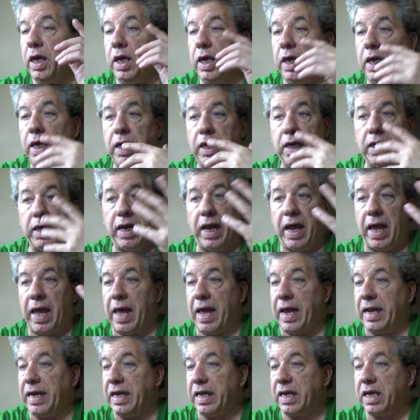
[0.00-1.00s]
in
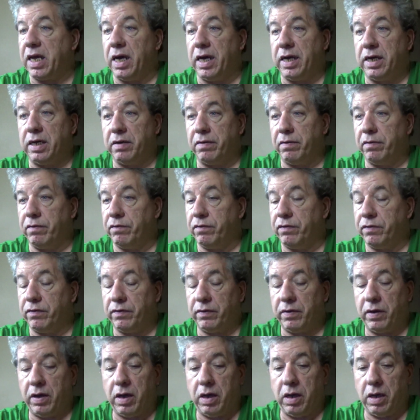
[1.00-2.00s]
any kind of
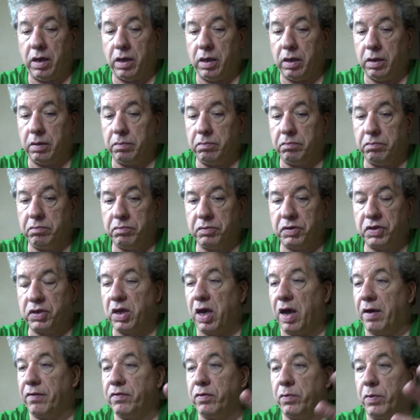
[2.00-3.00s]

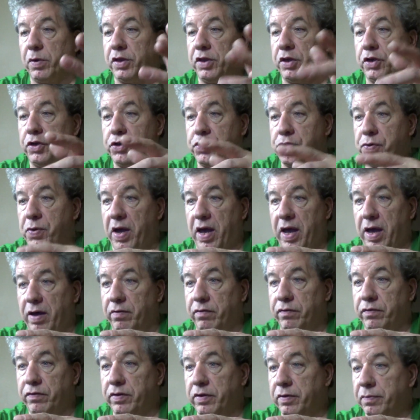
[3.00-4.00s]
software that you
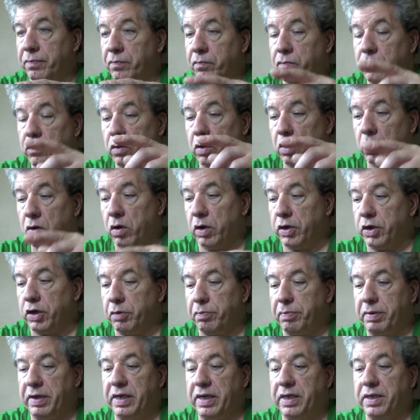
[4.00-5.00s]
have on your
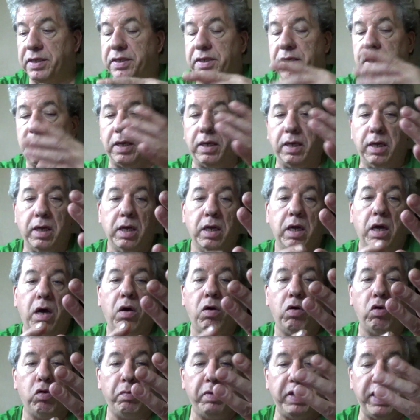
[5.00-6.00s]
PC:
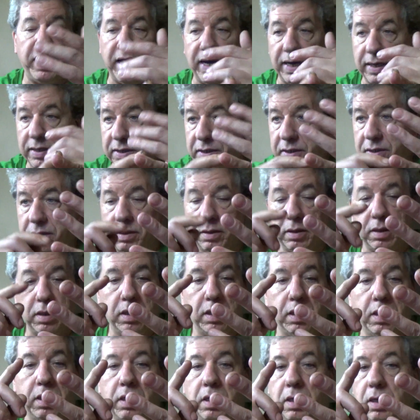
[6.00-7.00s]
OBS,
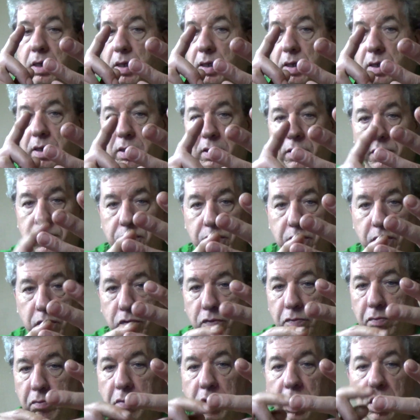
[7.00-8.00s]

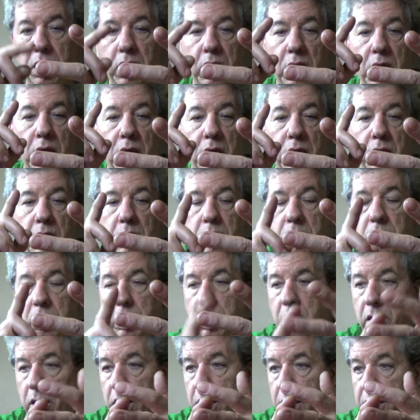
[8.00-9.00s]
Zoom,
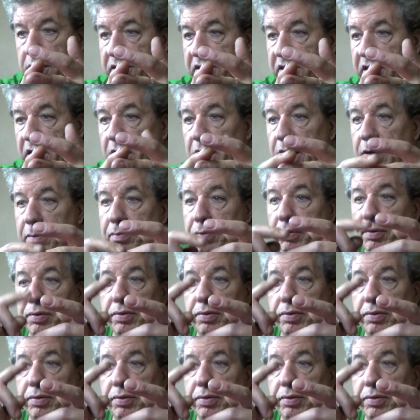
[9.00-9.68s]
Skype.